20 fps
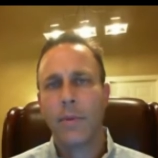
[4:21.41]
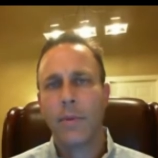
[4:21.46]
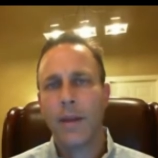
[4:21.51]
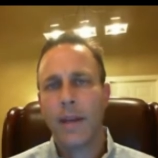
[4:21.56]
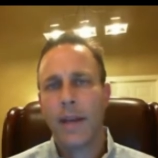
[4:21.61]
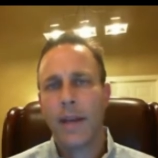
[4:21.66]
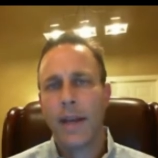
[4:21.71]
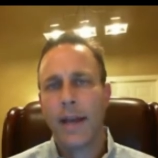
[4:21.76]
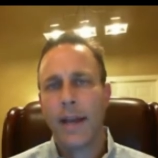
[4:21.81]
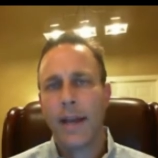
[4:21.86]

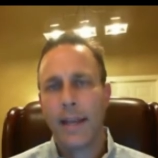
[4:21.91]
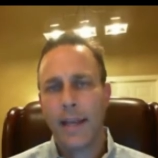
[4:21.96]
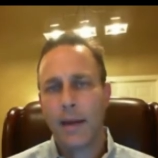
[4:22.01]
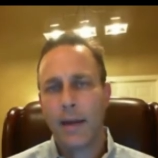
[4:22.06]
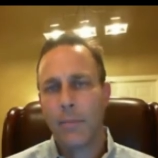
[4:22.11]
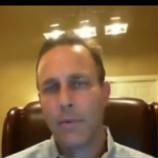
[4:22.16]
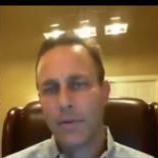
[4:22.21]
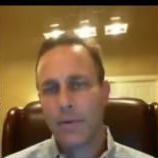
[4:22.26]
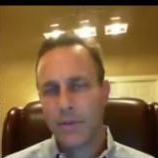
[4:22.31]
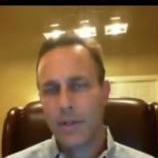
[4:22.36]
meaning I
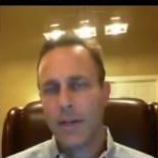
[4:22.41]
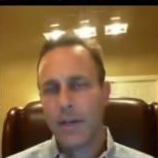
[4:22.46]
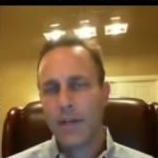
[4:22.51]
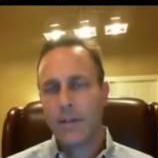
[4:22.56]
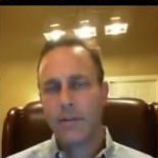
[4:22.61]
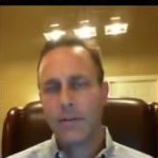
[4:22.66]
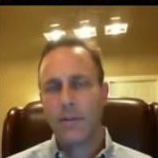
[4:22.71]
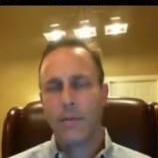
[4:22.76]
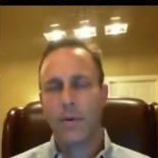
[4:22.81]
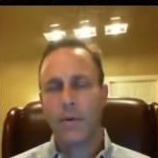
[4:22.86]
get a
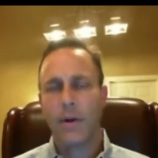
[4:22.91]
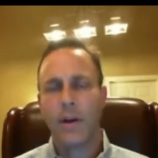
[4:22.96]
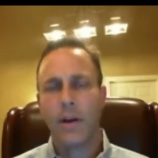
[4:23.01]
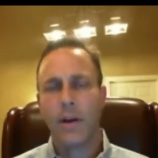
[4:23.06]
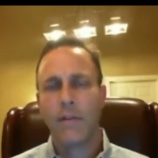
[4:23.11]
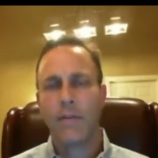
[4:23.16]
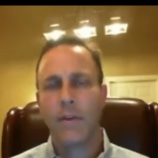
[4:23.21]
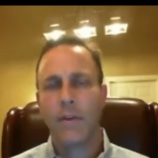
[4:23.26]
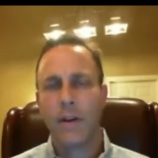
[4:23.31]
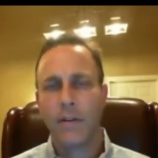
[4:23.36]
percentage of the
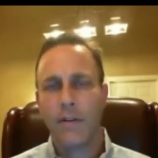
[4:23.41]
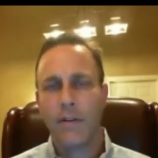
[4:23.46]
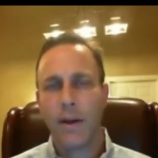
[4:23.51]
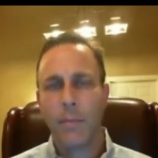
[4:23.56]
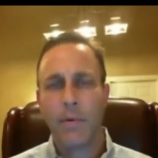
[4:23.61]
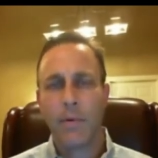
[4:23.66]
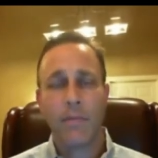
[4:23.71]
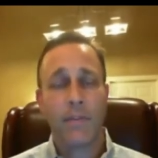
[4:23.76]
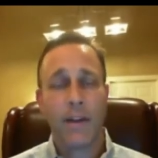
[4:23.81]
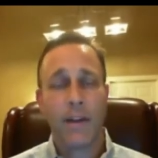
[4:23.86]
recovery if
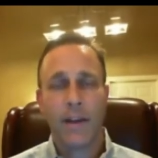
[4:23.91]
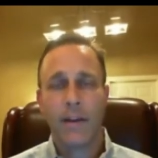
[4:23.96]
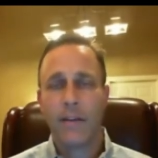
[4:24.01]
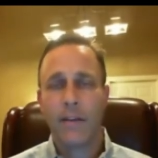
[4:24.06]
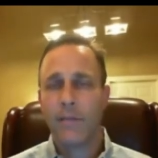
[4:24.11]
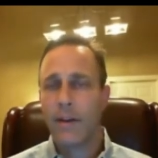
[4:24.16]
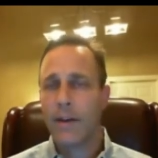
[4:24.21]
I prevail.